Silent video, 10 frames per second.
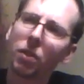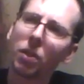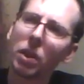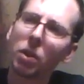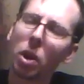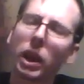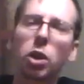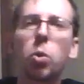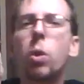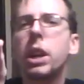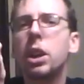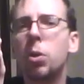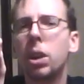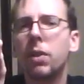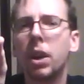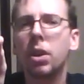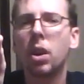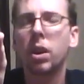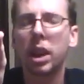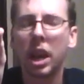
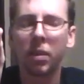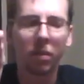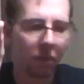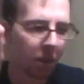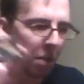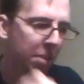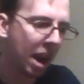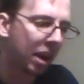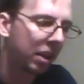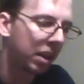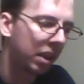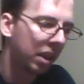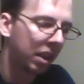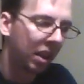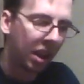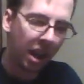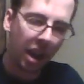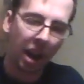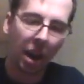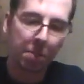$20–$25 game, not bad.
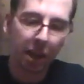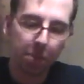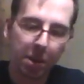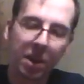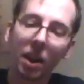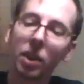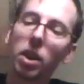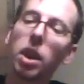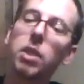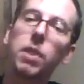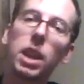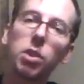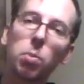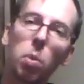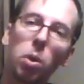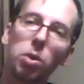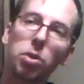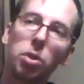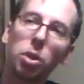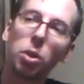And I picked up another Advance Wars
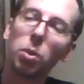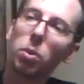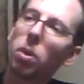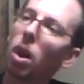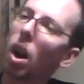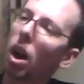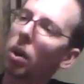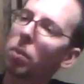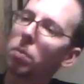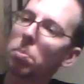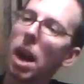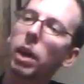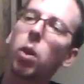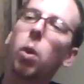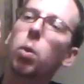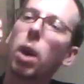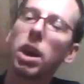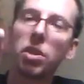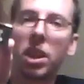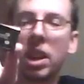2, Black Hole
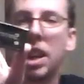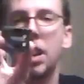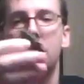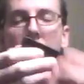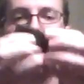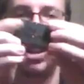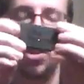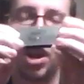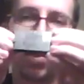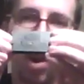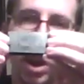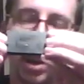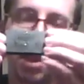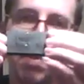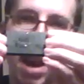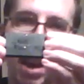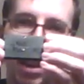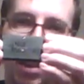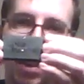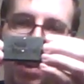Rising. Sadly, it does have writing on the
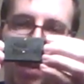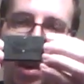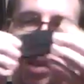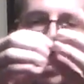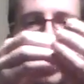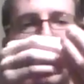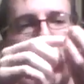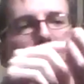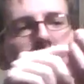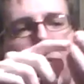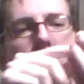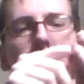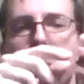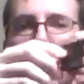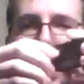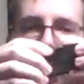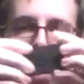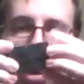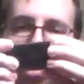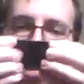back. I'm gonna have to try to clean that off with Magic
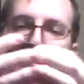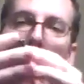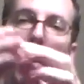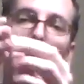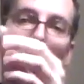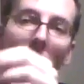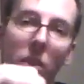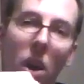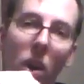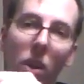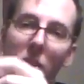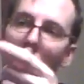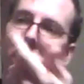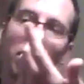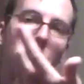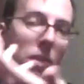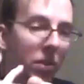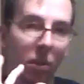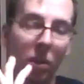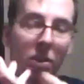Eraser, but for $5, it's like
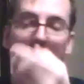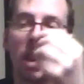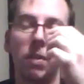once again